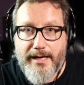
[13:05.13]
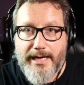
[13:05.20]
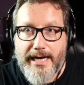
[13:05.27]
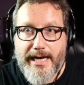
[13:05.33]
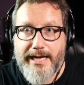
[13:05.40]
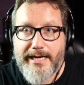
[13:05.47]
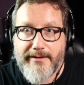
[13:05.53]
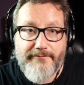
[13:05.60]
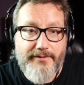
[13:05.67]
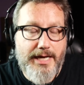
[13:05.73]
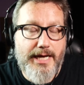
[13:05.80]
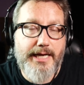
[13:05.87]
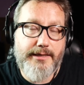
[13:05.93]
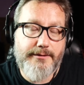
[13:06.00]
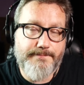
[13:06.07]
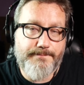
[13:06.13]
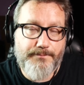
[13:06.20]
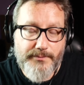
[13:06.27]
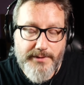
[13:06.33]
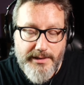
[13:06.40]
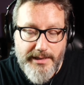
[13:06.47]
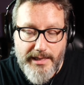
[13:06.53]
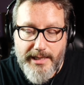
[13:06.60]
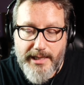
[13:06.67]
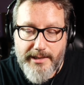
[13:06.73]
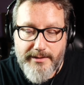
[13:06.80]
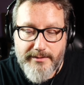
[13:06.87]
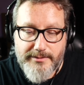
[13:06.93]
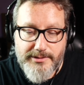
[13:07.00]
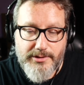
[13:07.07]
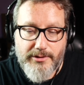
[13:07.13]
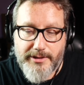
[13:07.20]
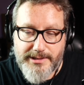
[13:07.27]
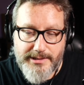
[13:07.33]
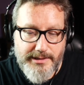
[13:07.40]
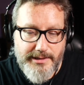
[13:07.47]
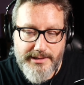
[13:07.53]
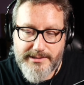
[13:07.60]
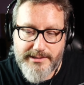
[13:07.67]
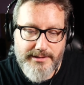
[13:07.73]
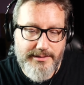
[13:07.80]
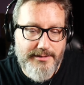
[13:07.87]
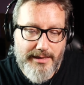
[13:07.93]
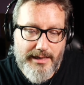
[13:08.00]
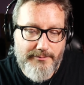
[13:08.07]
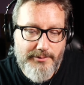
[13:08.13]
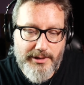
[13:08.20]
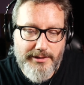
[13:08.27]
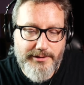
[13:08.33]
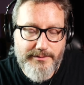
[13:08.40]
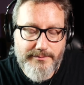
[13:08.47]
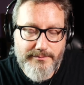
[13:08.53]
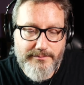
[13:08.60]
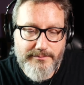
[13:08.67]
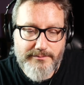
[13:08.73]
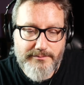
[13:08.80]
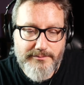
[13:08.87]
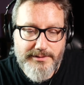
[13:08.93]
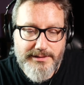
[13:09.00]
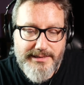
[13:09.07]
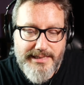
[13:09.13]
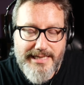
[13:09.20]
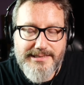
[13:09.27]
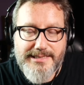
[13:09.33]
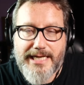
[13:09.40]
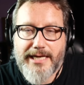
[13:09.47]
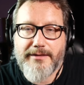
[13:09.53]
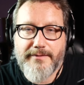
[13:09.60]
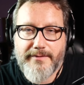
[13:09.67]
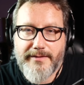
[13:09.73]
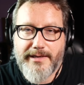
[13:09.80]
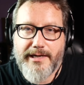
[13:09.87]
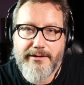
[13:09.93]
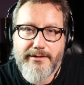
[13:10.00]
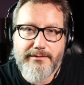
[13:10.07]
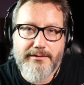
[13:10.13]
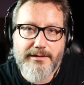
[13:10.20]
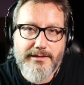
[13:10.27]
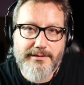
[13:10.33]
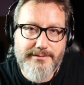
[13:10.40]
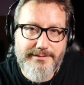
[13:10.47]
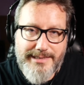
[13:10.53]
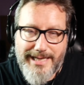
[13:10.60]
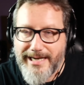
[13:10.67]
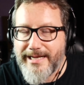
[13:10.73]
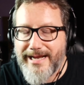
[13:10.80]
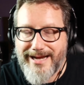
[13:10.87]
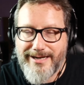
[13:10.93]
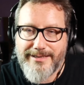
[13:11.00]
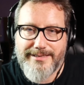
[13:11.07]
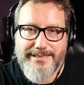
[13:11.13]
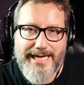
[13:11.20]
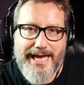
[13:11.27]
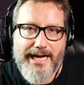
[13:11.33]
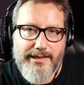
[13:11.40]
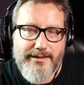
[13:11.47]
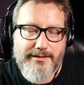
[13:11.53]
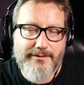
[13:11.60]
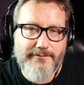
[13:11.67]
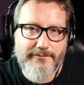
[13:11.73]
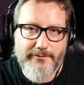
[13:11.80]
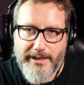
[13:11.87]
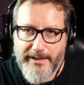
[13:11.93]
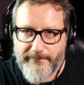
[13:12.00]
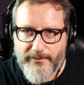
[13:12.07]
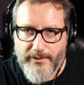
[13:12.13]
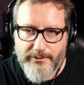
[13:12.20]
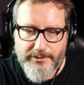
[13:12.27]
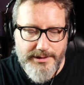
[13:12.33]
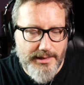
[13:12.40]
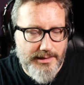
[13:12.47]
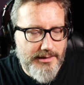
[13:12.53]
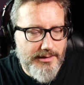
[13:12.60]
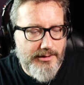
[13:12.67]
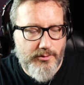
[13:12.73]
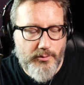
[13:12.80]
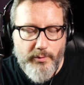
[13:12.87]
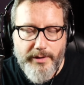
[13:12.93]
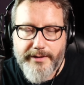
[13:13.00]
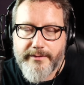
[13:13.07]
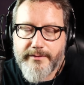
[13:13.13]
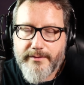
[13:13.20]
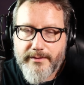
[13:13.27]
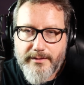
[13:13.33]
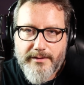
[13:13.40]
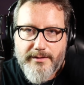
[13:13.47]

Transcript: IFI. And so I'm going to test out their dedicated DAC for headphones with